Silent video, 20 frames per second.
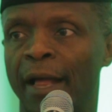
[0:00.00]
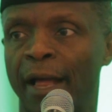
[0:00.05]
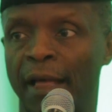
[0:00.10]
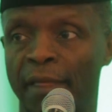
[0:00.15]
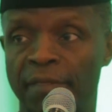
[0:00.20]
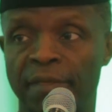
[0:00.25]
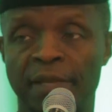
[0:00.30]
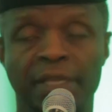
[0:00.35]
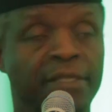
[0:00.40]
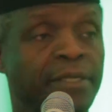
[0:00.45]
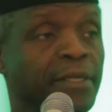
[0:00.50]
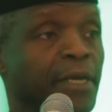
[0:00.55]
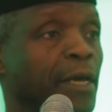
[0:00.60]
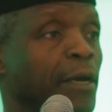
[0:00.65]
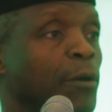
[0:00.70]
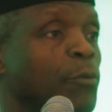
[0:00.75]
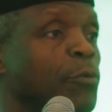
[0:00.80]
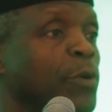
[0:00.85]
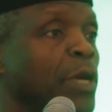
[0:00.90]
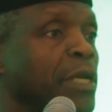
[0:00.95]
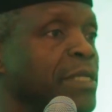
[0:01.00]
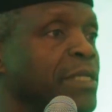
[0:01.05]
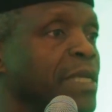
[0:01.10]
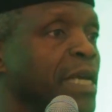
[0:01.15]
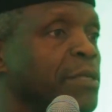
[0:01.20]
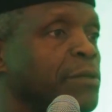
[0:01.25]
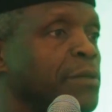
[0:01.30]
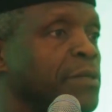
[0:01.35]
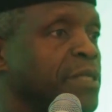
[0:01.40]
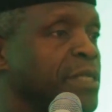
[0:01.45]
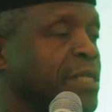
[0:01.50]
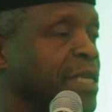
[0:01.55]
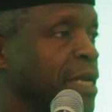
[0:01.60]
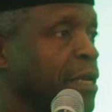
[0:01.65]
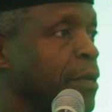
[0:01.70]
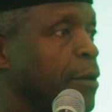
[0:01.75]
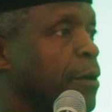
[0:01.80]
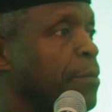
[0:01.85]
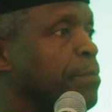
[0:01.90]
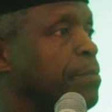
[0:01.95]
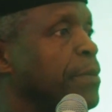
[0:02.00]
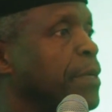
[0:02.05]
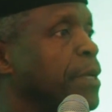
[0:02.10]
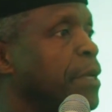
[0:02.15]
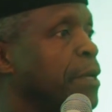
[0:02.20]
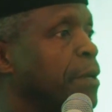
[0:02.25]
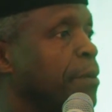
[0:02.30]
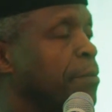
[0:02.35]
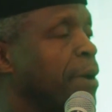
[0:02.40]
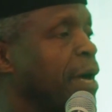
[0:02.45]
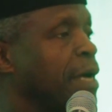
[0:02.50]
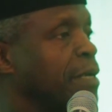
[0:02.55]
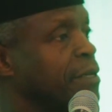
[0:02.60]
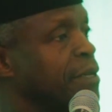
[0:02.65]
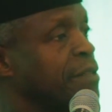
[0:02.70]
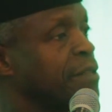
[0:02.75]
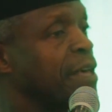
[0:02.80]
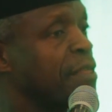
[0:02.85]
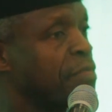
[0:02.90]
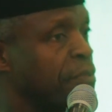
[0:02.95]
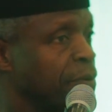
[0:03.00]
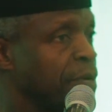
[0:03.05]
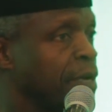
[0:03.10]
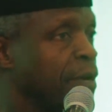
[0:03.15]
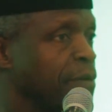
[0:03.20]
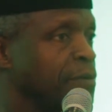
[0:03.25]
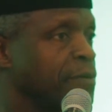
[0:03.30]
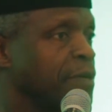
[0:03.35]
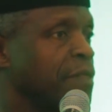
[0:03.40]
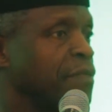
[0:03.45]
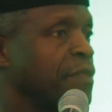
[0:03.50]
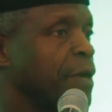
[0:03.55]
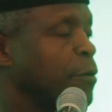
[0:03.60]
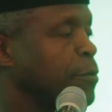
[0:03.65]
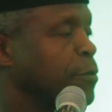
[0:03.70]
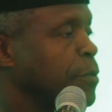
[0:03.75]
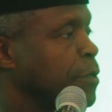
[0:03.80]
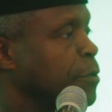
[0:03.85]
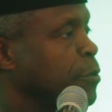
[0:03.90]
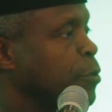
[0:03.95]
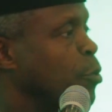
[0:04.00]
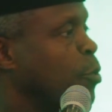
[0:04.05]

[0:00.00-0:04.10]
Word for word: and this year we intend to scale up by another 300,000.